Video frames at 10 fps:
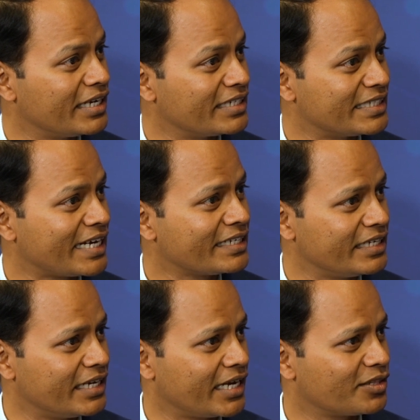
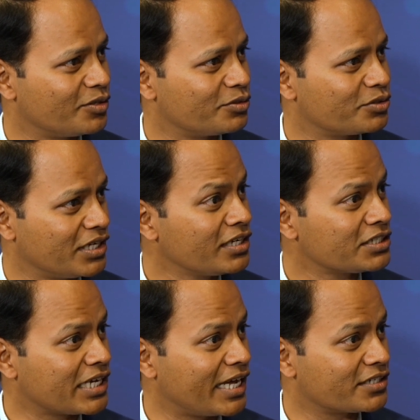exactly like those
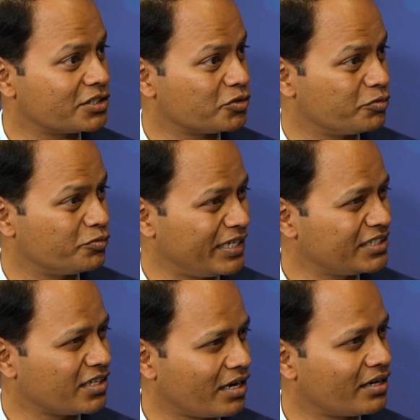English characters with very
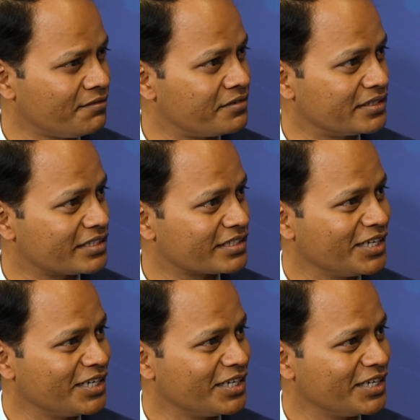subtle difference.